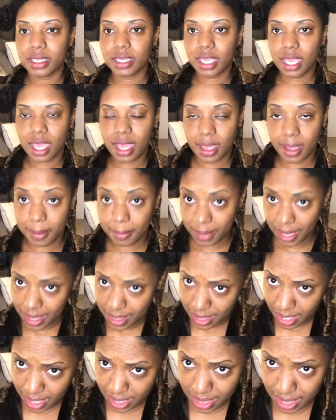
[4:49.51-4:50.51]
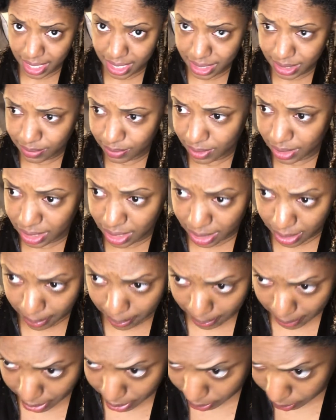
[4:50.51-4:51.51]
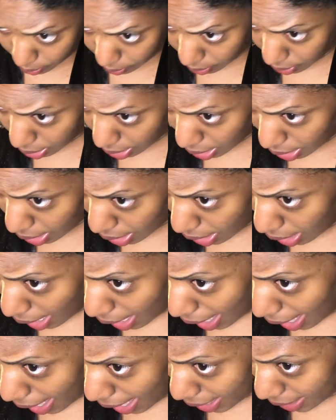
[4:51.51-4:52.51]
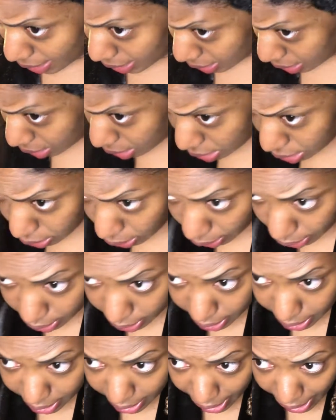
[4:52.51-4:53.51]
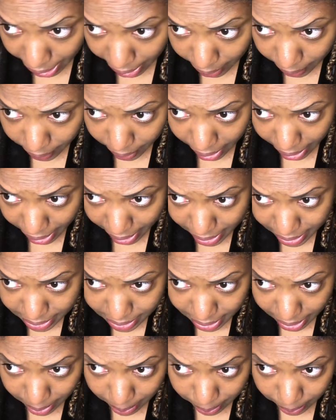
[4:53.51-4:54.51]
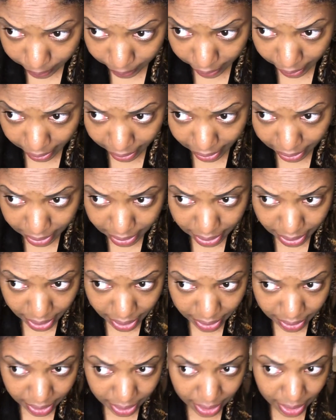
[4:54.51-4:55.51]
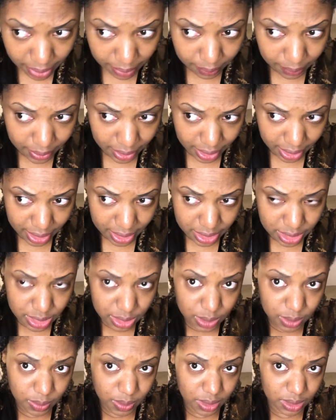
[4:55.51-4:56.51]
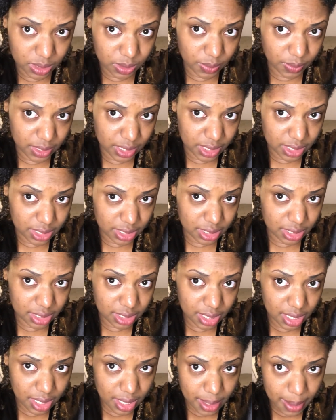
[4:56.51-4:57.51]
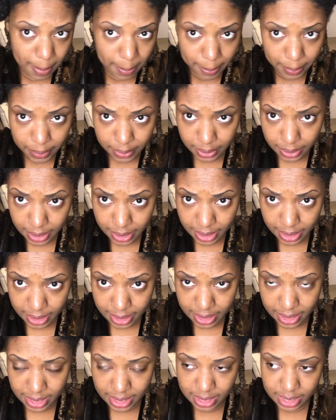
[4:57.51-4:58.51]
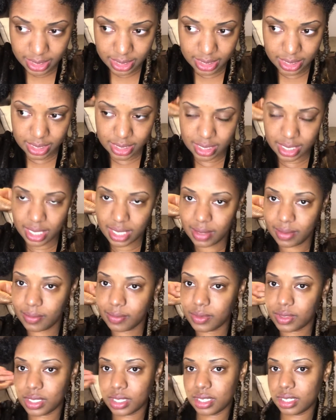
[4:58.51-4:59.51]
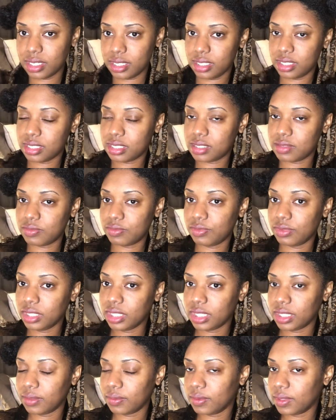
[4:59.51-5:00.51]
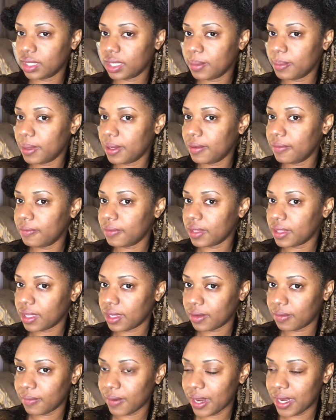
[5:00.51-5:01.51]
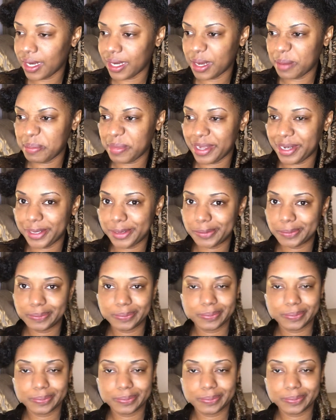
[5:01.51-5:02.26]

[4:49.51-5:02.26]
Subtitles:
And then this one in the middle, I started it out as a braid and then I went into a twist because it was really puffy, like right in the middle,